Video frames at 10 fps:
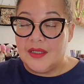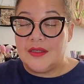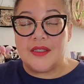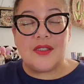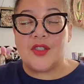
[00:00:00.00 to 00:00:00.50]

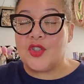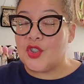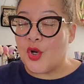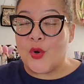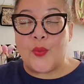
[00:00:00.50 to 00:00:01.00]
This is
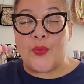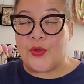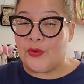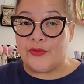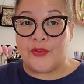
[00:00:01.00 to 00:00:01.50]
so
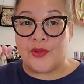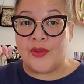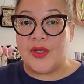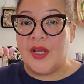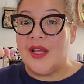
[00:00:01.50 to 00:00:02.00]
beautiful.
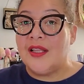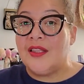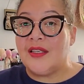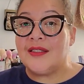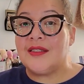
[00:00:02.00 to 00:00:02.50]

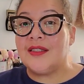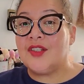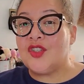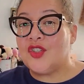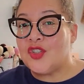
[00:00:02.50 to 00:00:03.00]
This
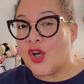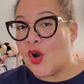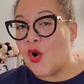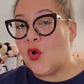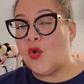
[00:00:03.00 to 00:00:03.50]
is
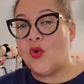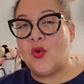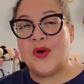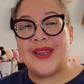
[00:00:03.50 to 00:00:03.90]
so